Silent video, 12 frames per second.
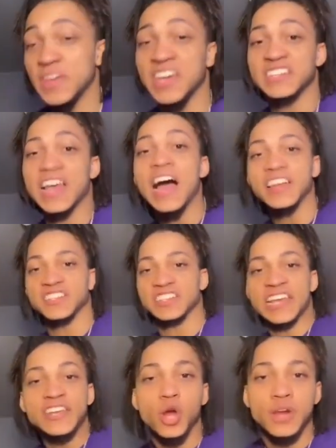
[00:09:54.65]
Because
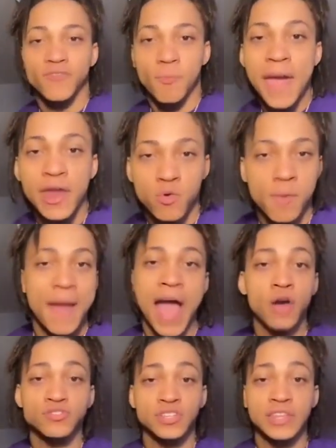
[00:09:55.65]
honestly, it don't even matter what my
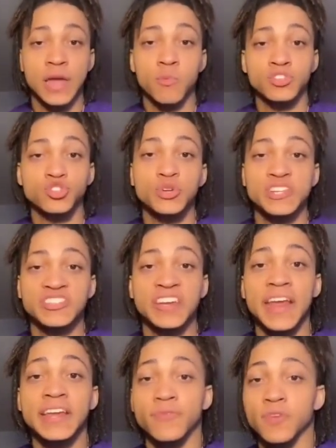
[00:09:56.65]
house look like once you get to
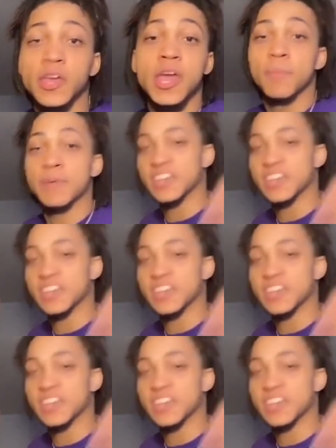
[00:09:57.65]
the end of it.